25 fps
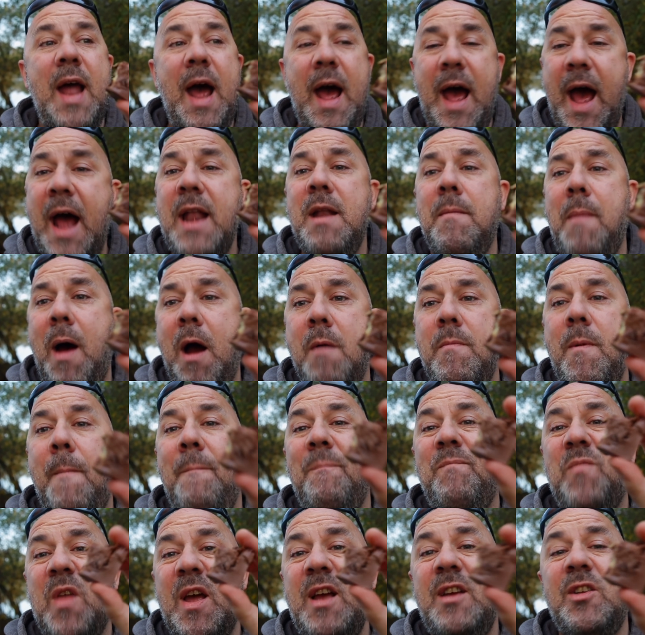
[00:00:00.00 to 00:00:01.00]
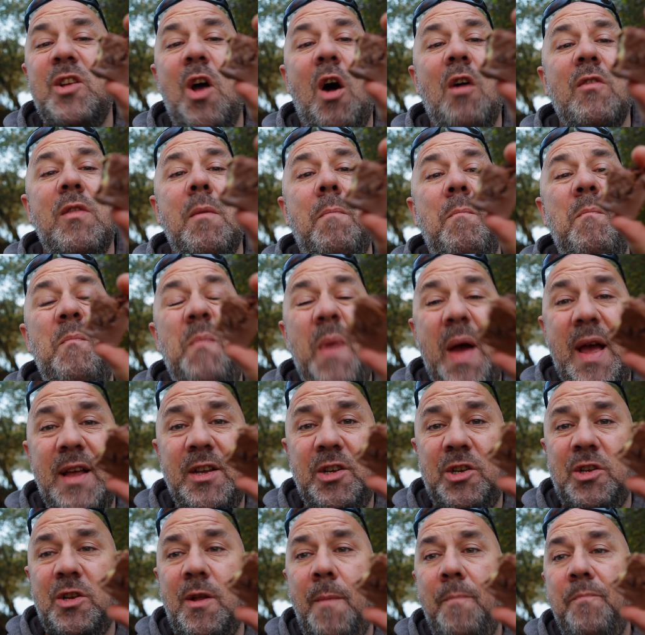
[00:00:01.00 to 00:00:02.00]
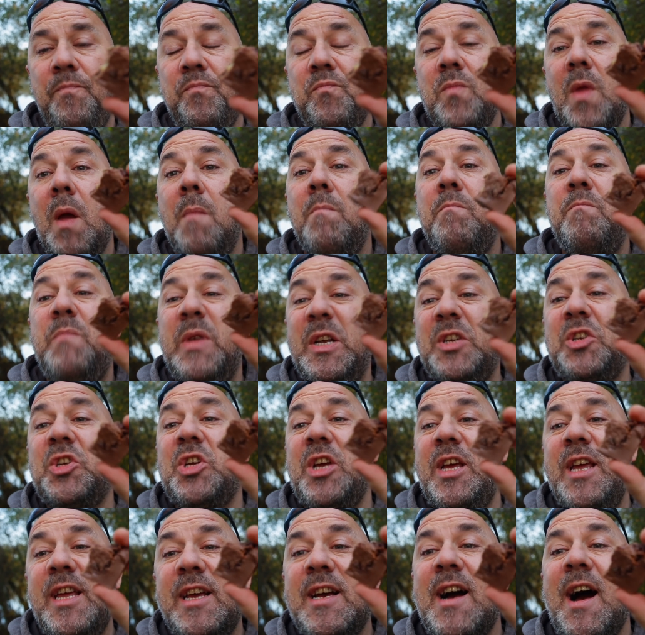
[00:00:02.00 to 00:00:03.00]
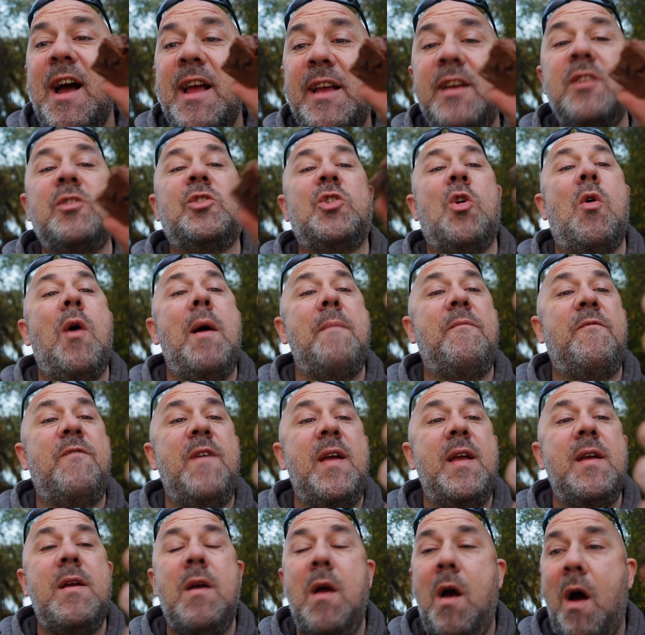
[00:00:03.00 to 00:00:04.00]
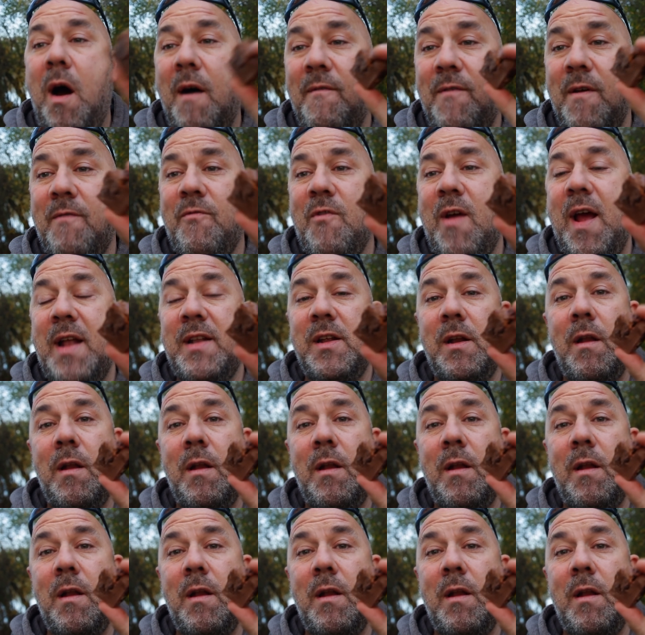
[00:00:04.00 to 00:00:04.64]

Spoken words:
At the moment, these are the best biscuity cake type thing I've ever had.